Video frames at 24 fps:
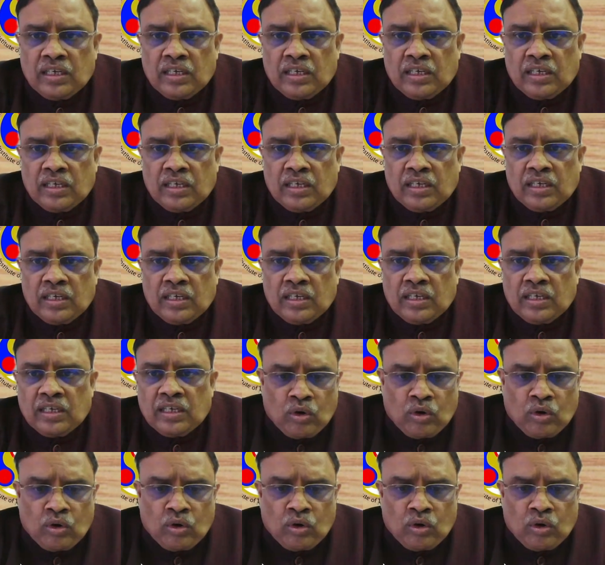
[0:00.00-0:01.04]
carved out
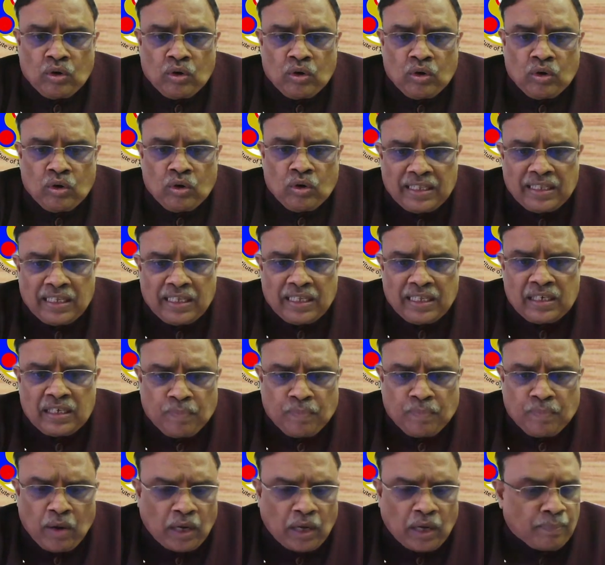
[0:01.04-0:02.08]
of civil and other
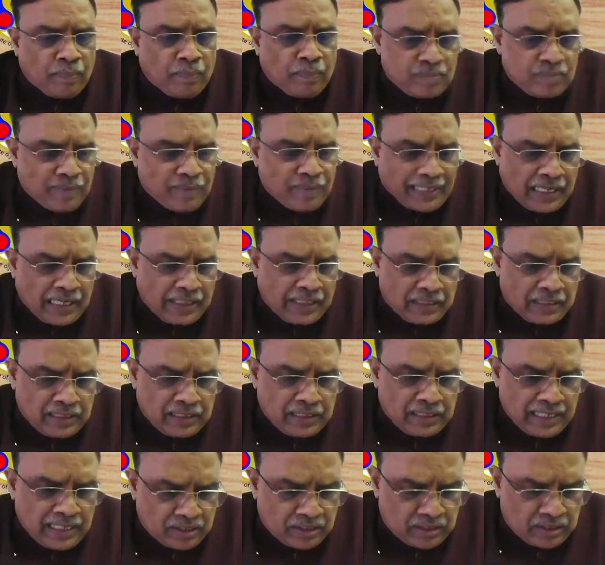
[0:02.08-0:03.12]
departments, mechanical,
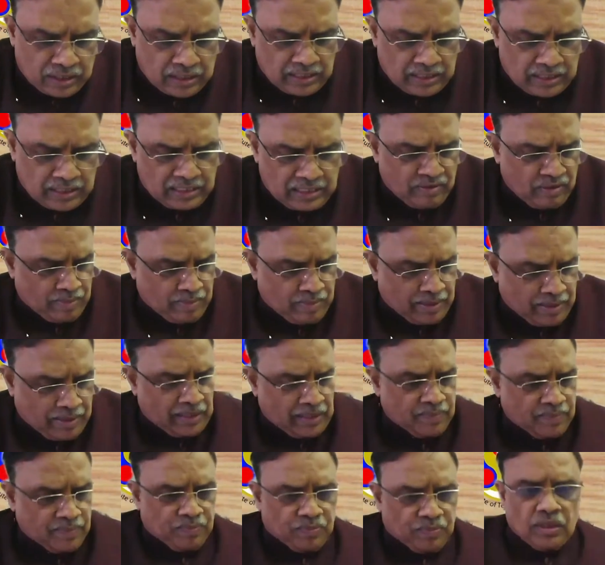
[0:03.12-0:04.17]
electrical, and
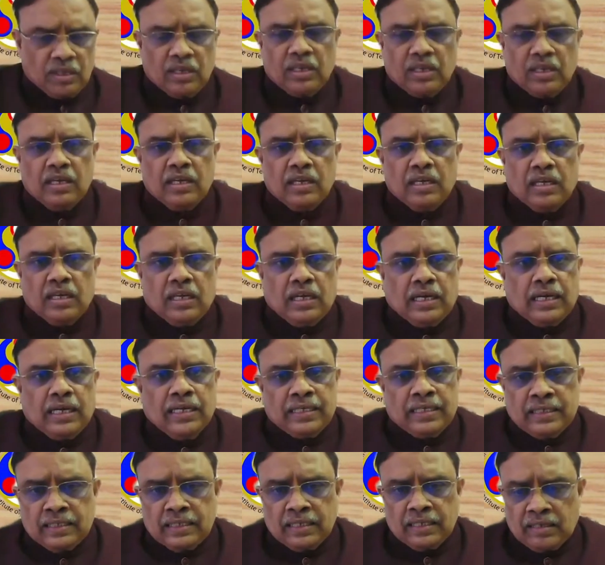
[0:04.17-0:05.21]
everybody.
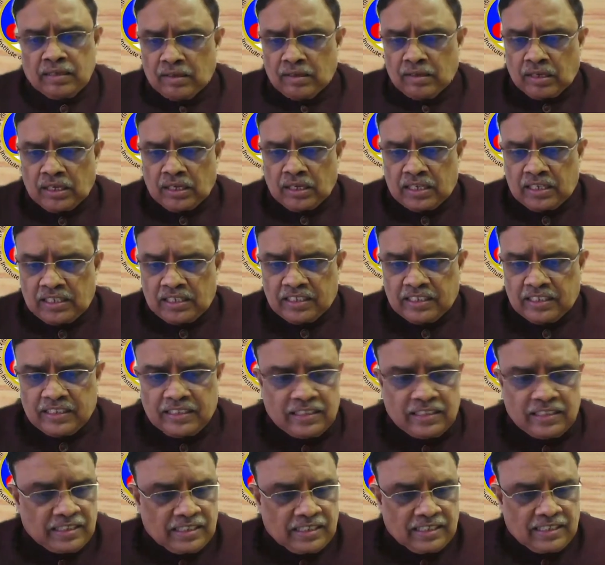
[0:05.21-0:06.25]
And
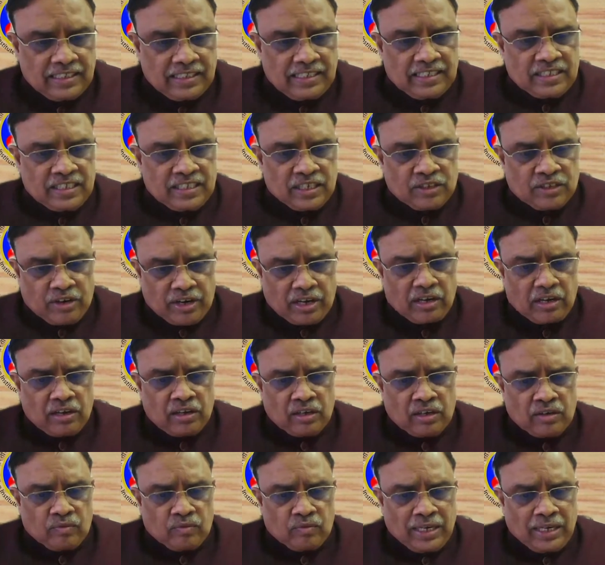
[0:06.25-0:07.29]
it's a
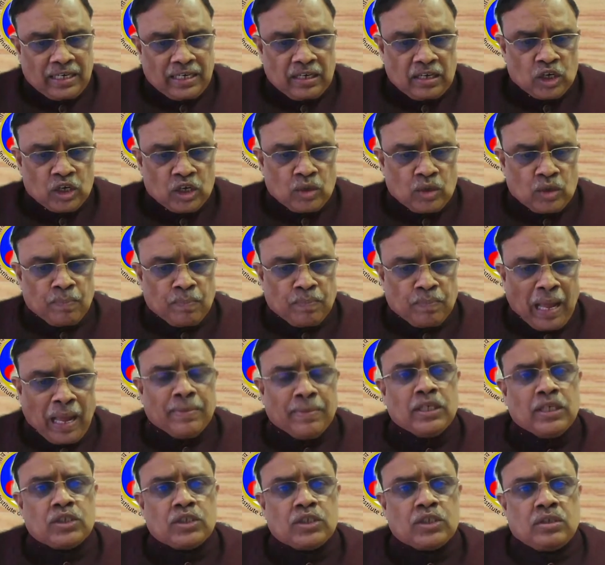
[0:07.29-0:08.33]
trigger when Honorable
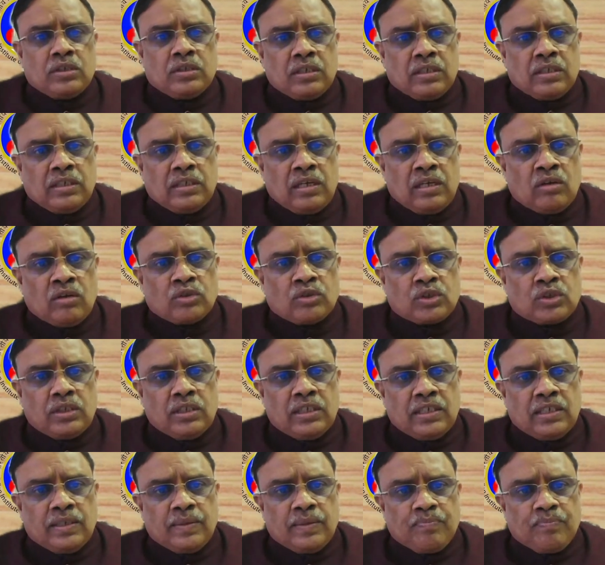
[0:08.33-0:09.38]
Prime Minister
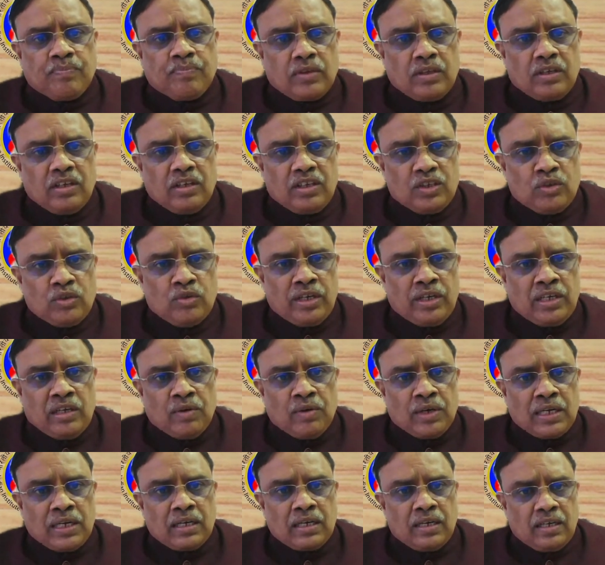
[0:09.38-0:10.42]
announced
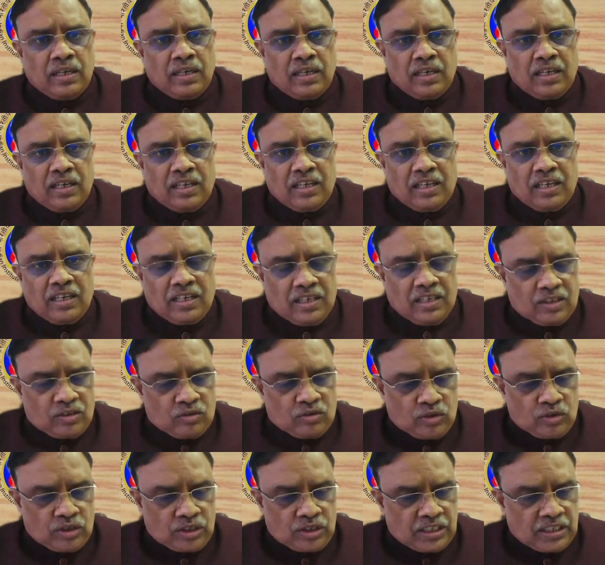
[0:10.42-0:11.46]
during our
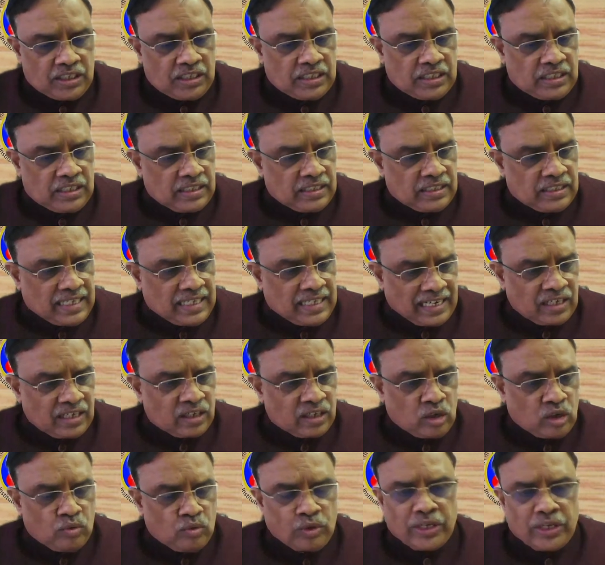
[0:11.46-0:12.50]

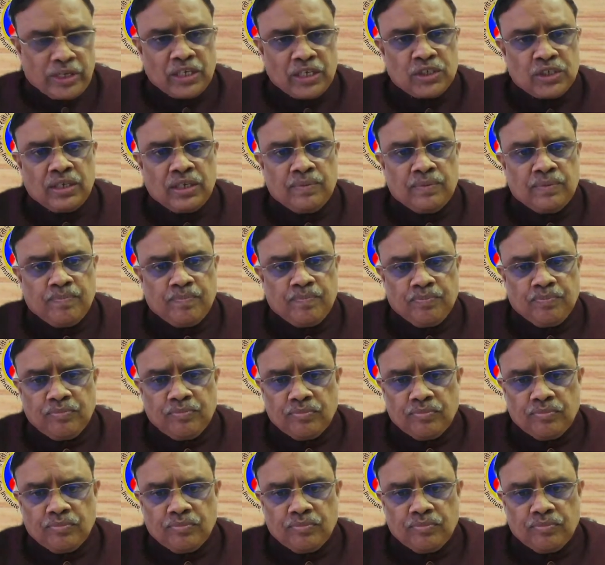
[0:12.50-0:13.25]
22nd convocation